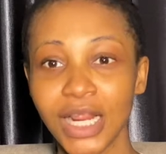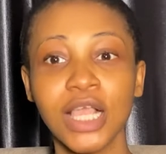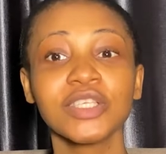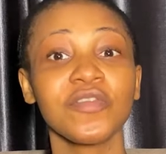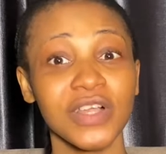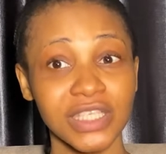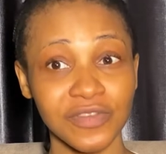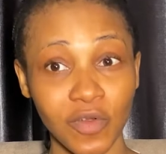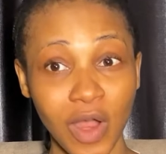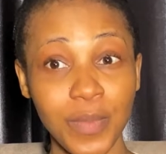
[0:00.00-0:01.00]
So first of
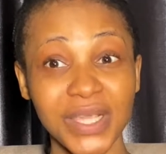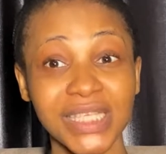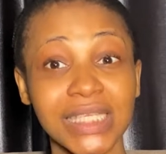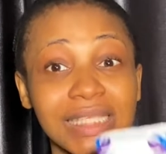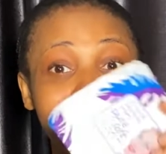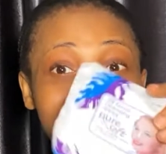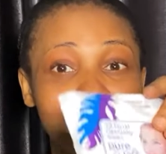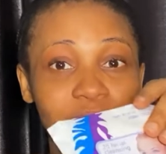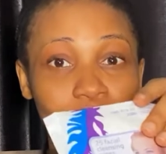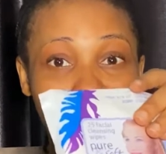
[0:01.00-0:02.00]
all, I'll be using this
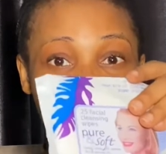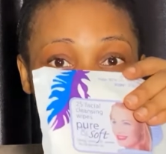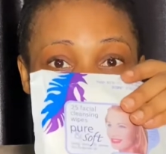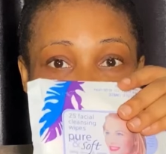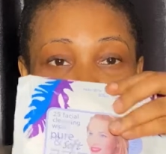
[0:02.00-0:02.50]
wipes,